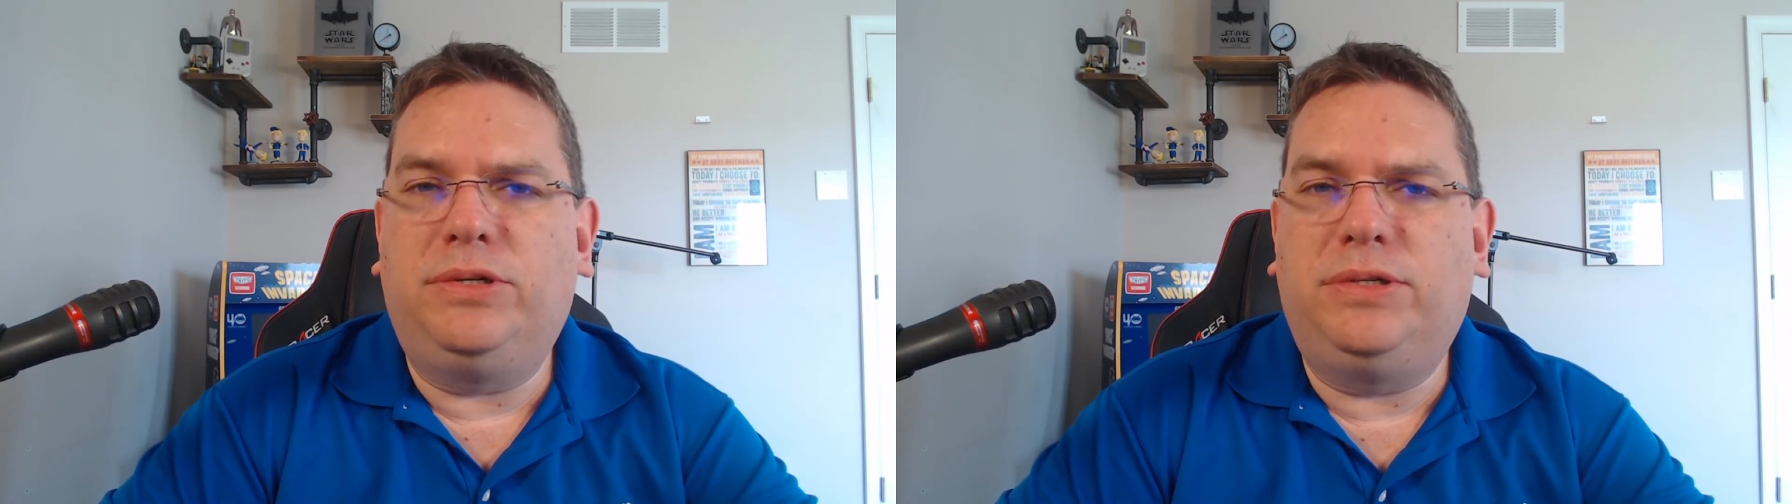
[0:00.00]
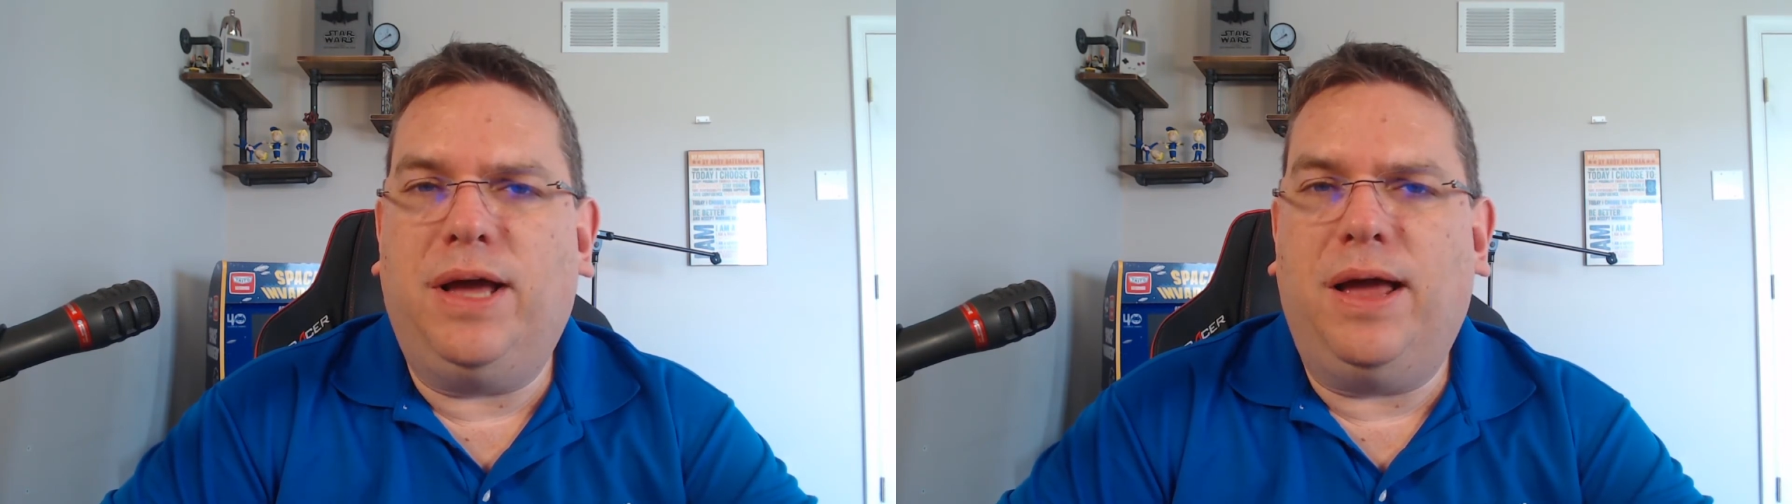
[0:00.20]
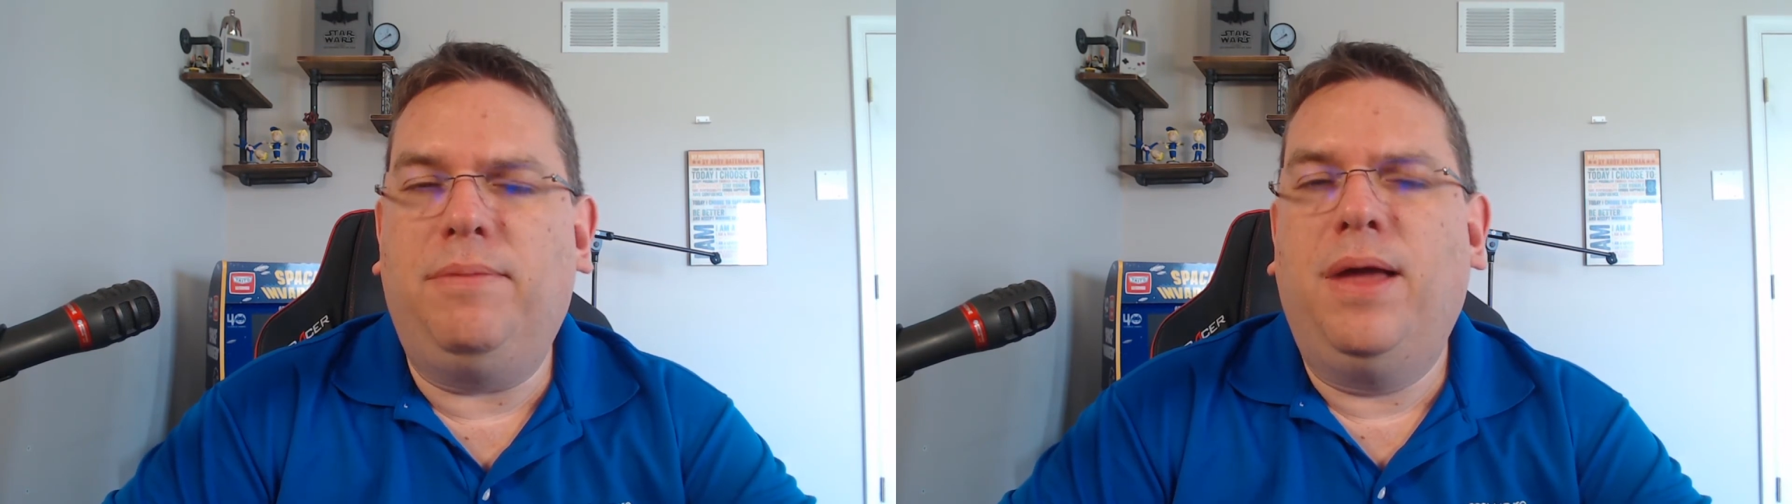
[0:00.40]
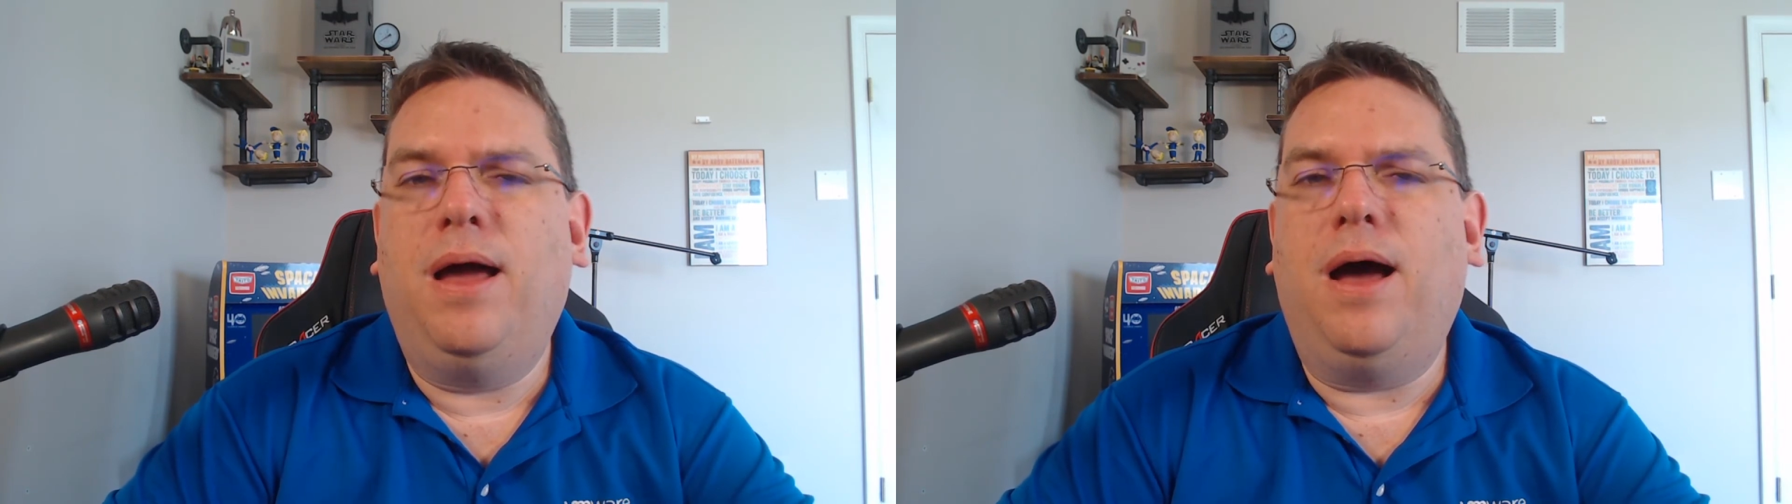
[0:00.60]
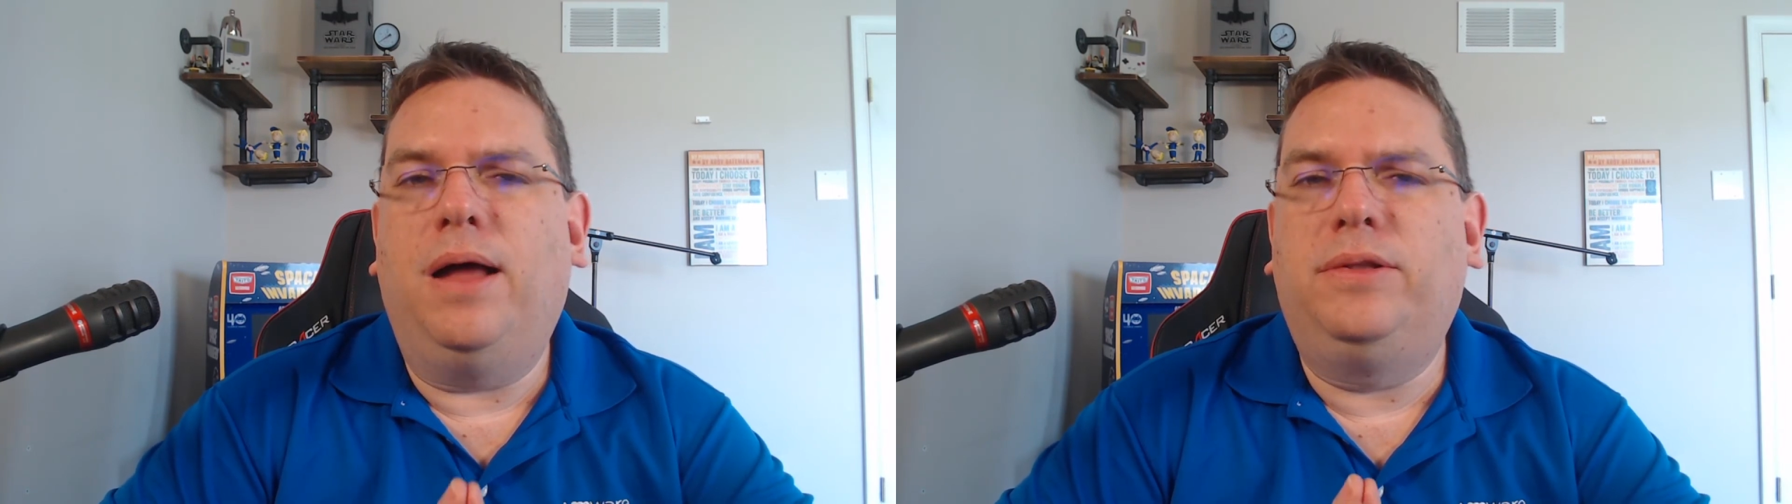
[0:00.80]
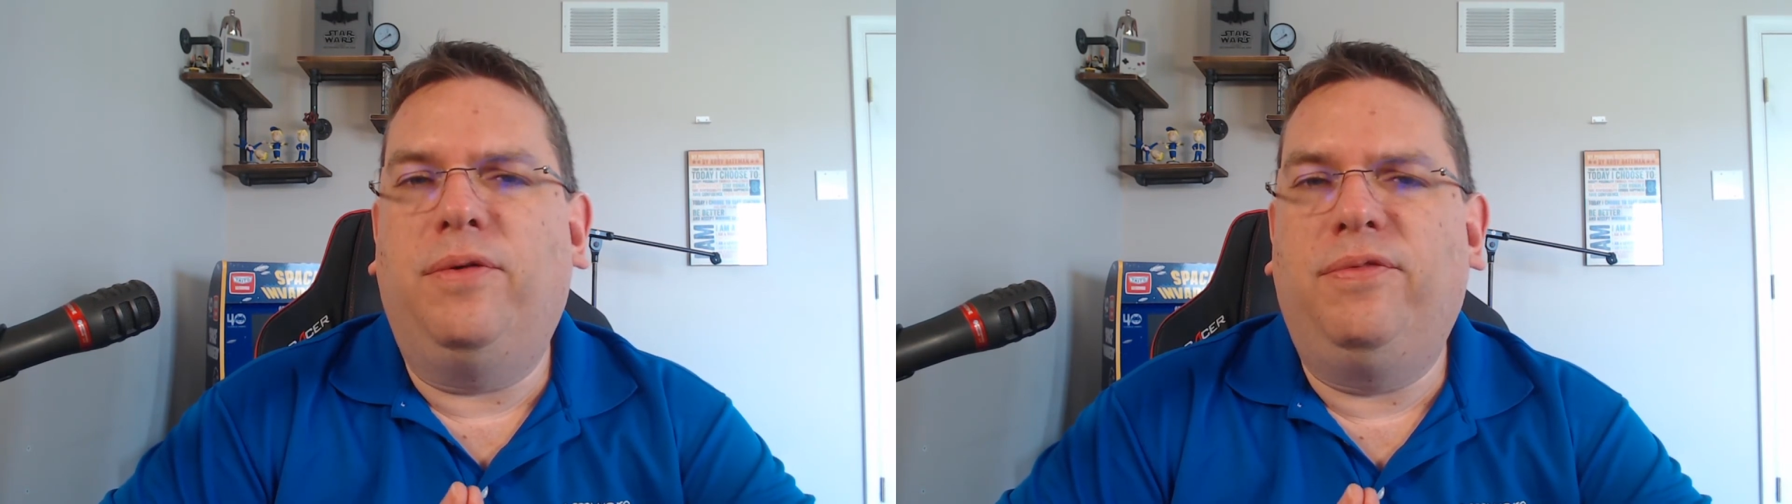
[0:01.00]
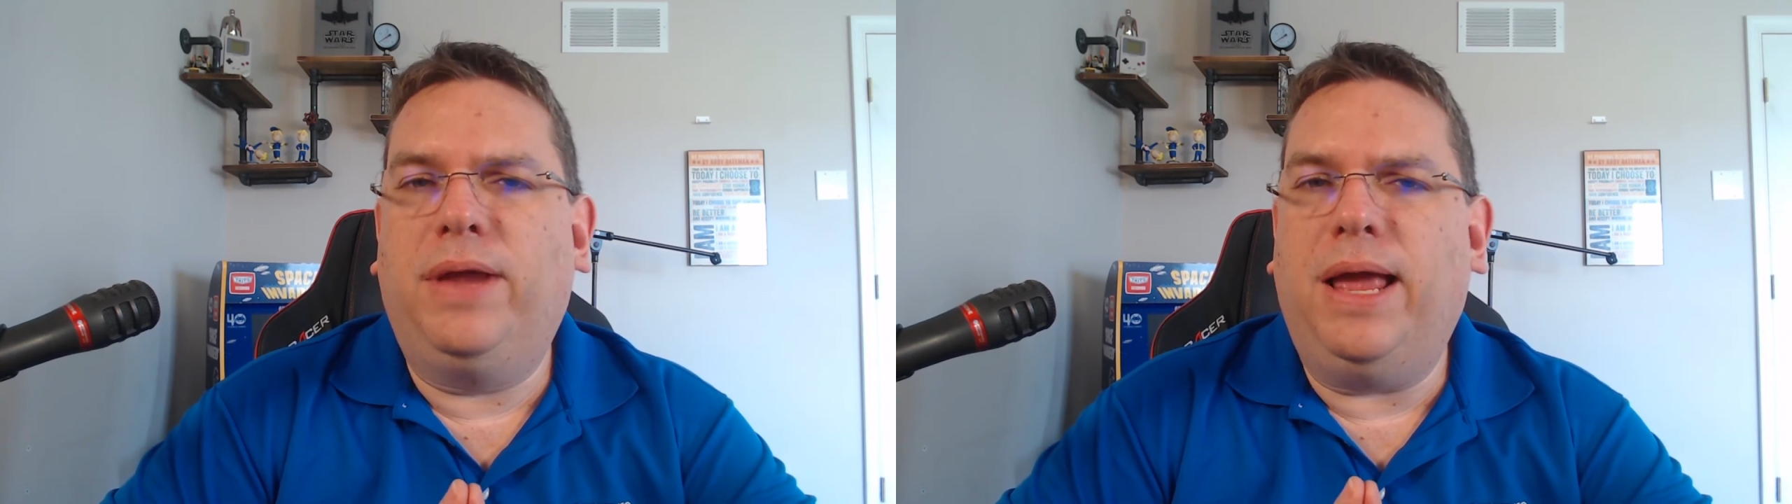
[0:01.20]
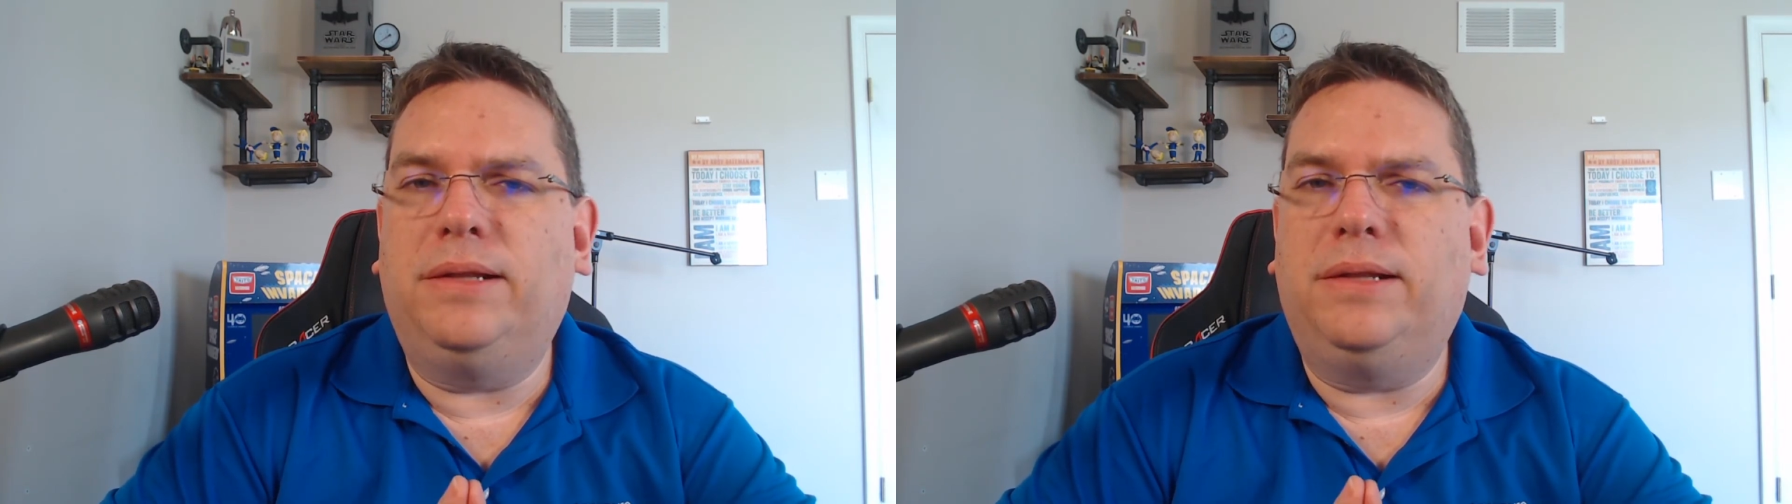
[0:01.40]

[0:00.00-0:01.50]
time. Uh, don't forget,